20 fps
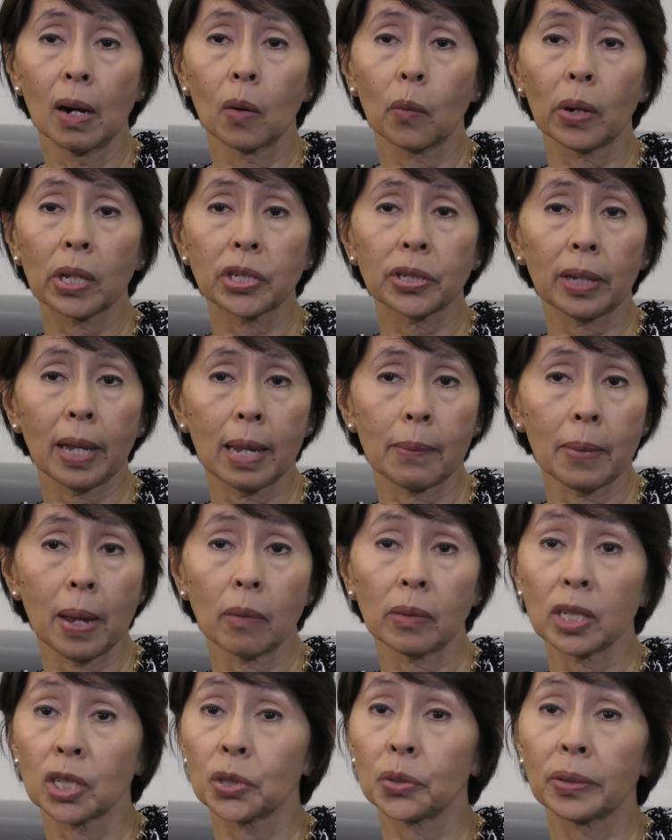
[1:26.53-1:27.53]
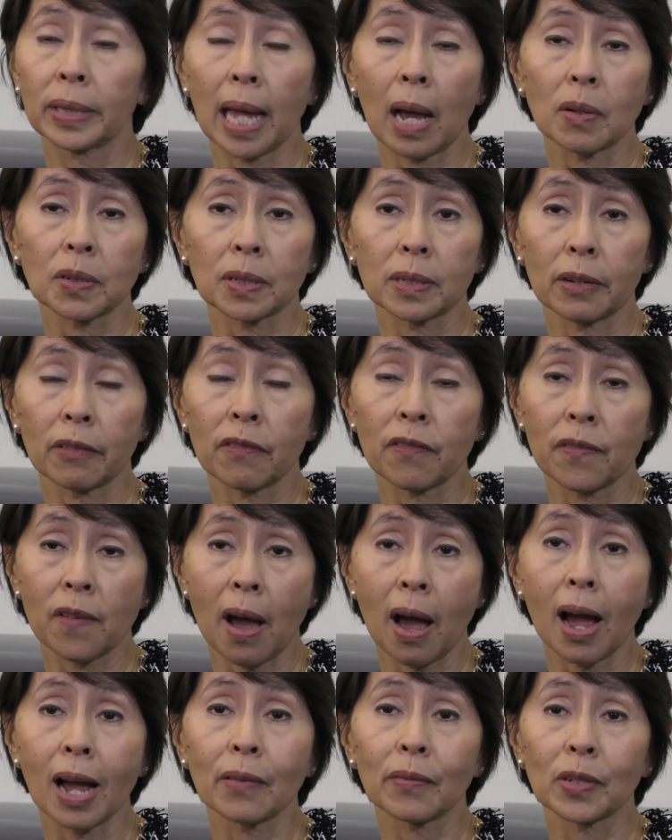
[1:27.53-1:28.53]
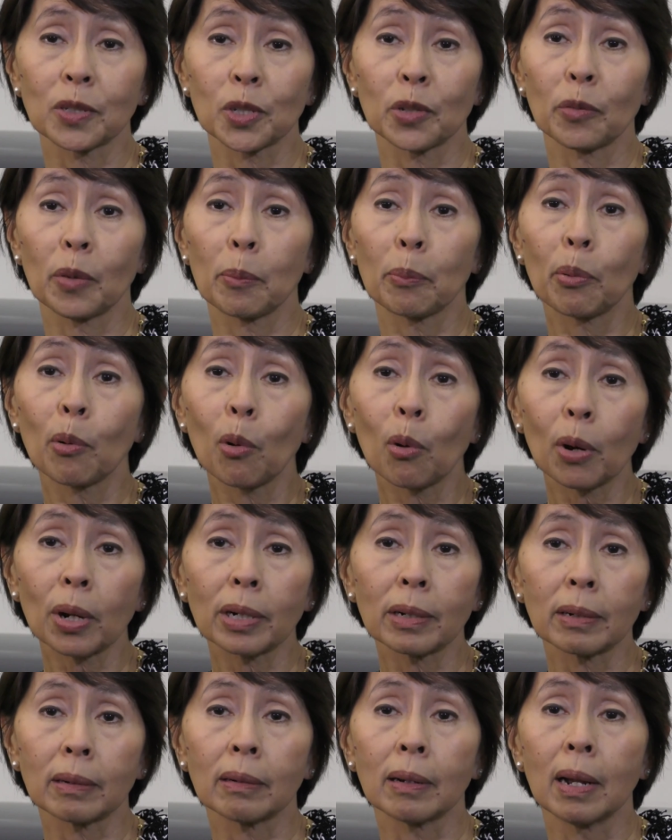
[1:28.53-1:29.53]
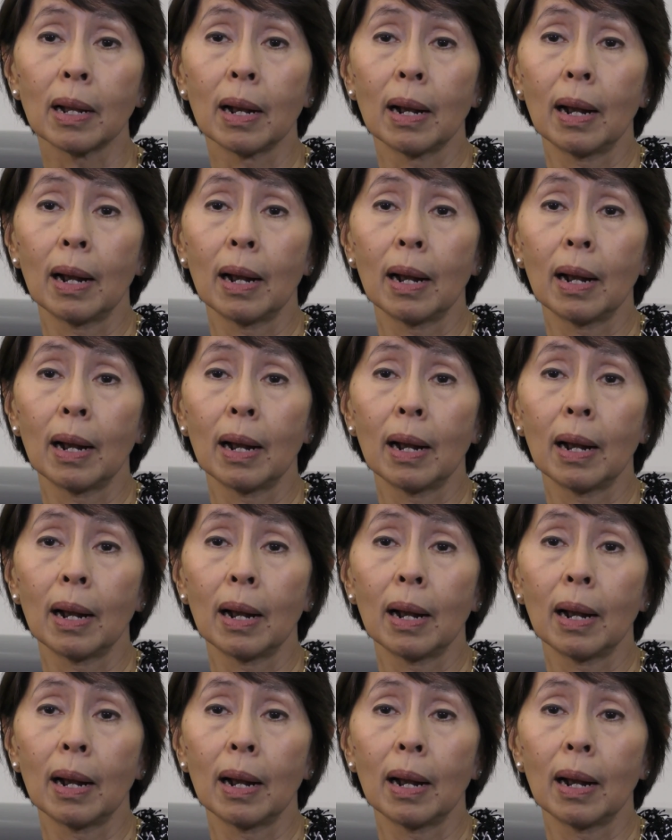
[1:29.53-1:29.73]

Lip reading: which came out in 2005, is an important